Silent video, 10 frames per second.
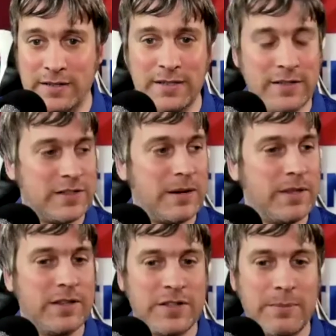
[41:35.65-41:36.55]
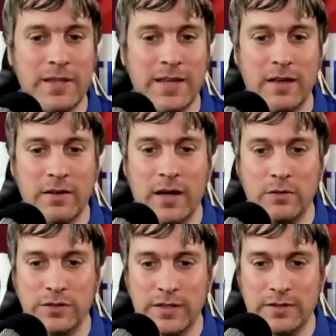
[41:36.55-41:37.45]
There's some of the
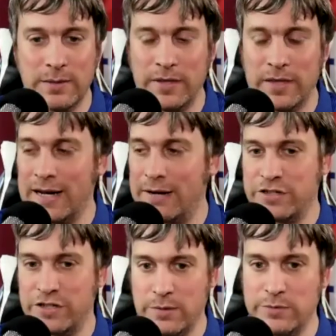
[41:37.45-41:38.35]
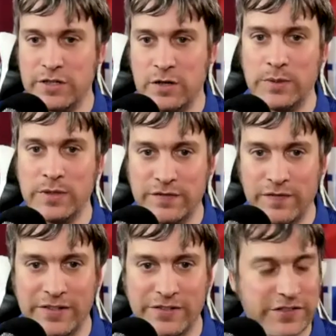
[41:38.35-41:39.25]
goals, some of the clearances he was doing with his
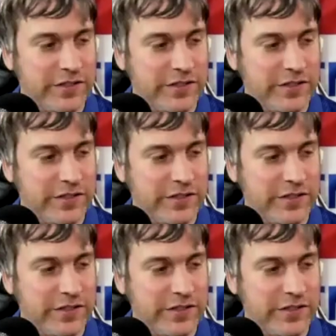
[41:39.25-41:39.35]
fists.